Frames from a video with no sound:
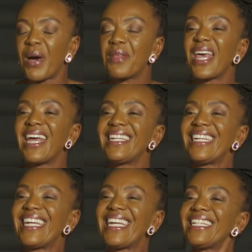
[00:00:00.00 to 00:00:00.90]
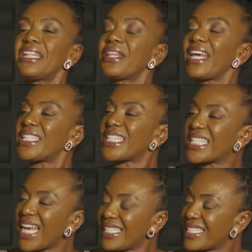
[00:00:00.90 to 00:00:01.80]
But then in the
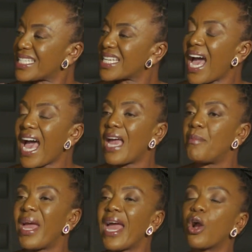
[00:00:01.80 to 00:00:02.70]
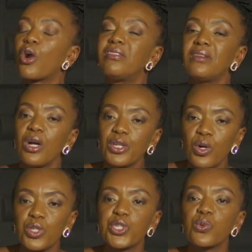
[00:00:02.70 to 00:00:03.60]
set time, a
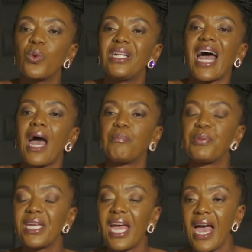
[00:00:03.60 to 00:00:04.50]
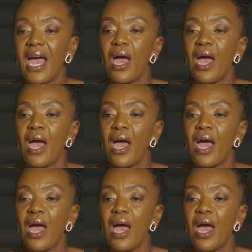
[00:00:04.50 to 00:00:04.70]
chronos will appear